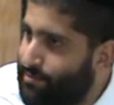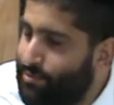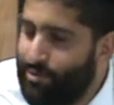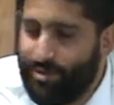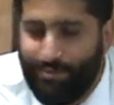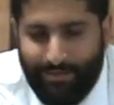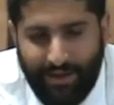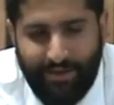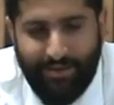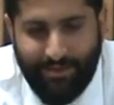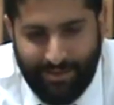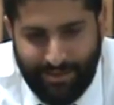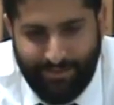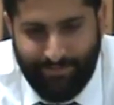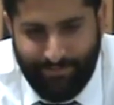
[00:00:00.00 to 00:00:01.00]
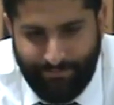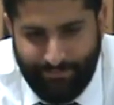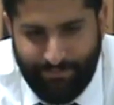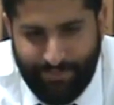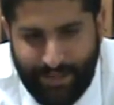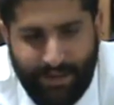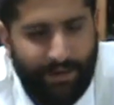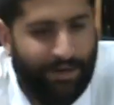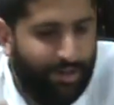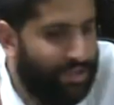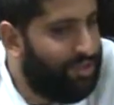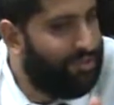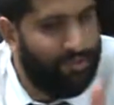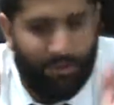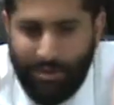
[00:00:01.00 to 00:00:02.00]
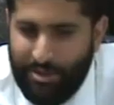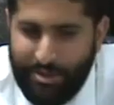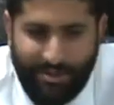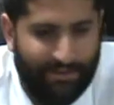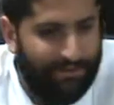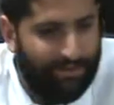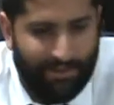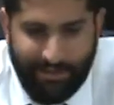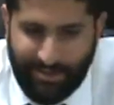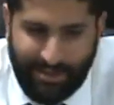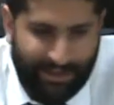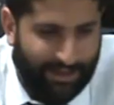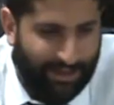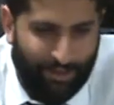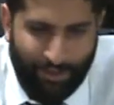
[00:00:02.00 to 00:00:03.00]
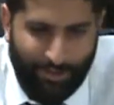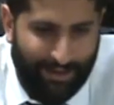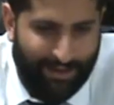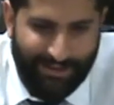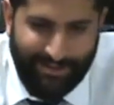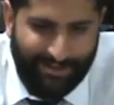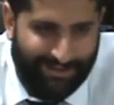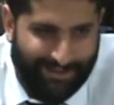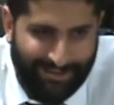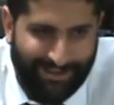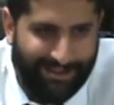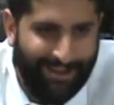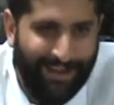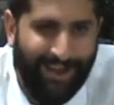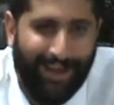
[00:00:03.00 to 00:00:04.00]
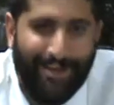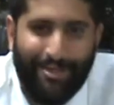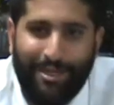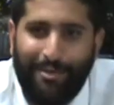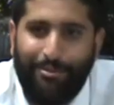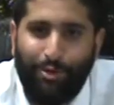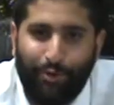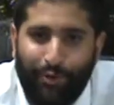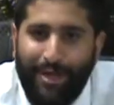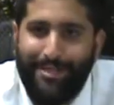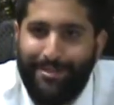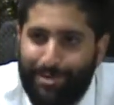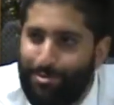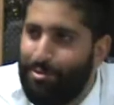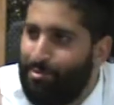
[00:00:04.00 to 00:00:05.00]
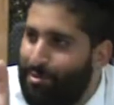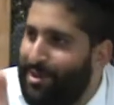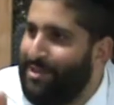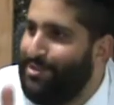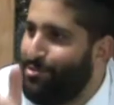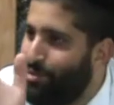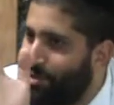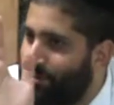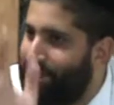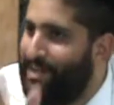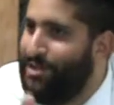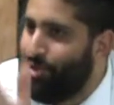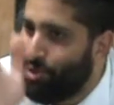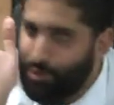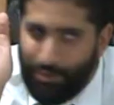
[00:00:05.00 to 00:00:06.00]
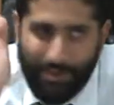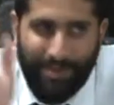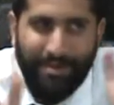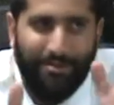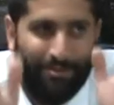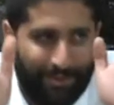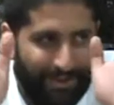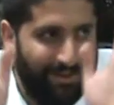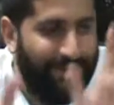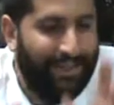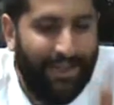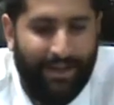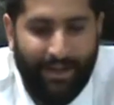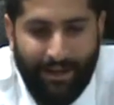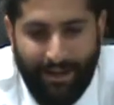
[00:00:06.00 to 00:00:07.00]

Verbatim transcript: Were the parents. Now, there are children who are just difficult. There's nothing you can do about it. This is a Hashem creates human beings with their nature, with their life.